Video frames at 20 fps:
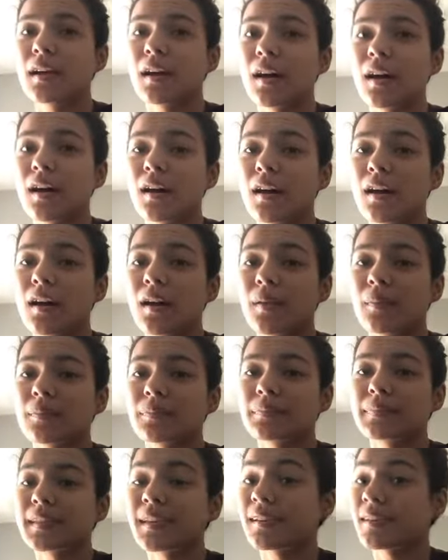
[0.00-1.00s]

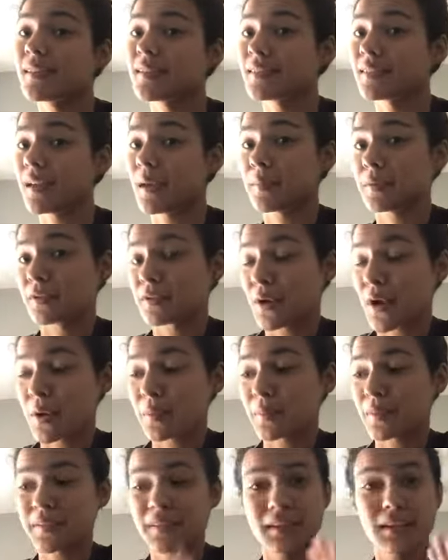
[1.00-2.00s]
because I'm his
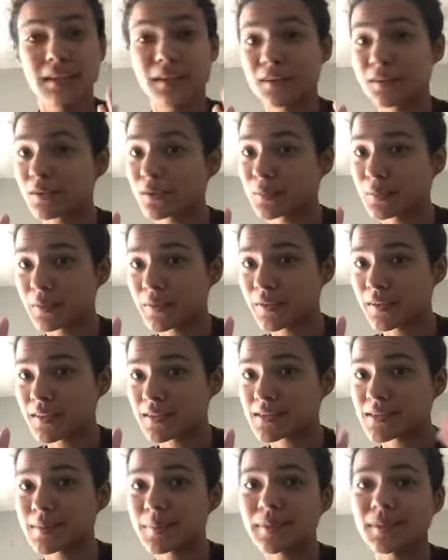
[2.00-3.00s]
godmother. I need to look
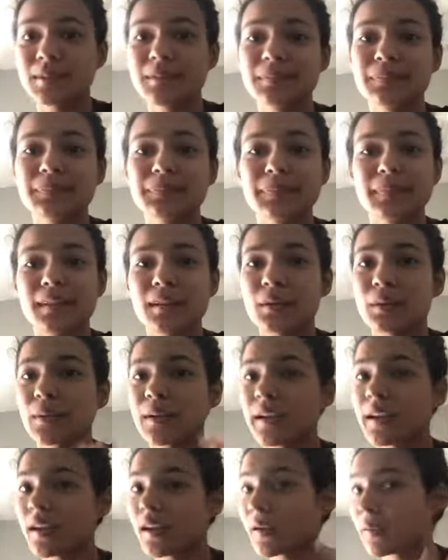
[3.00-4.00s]
presentable, you know. I
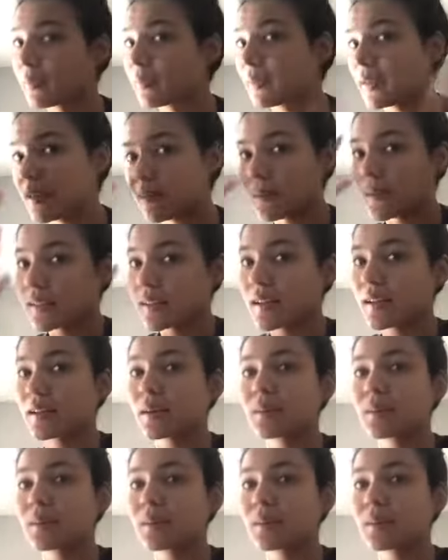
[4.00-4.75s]
can't be with like